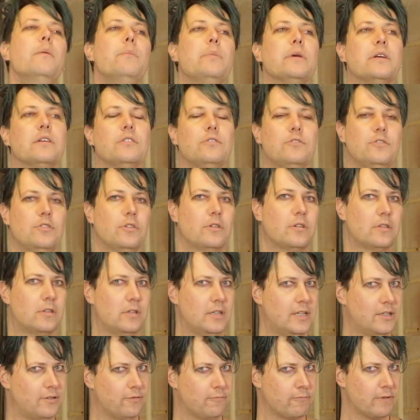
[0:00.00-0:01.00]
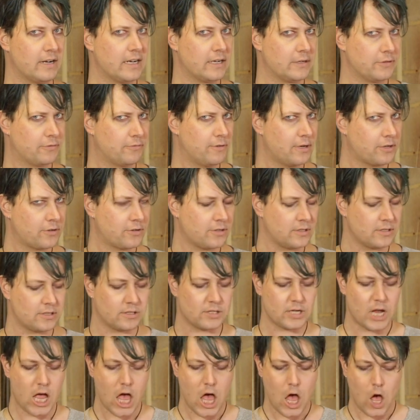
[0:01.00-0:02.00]
because Jonathan doesn't read
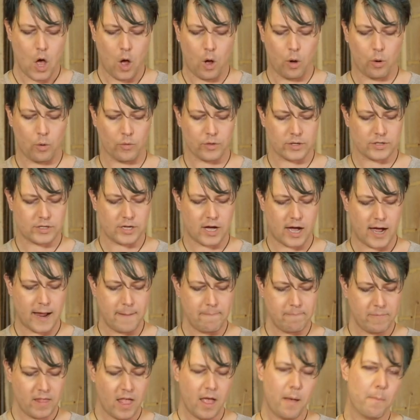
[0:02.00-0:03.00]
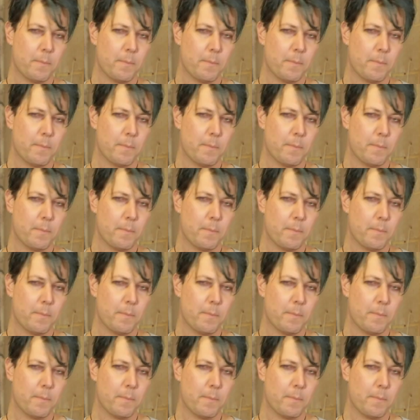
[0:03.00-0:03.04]
instructions all the time,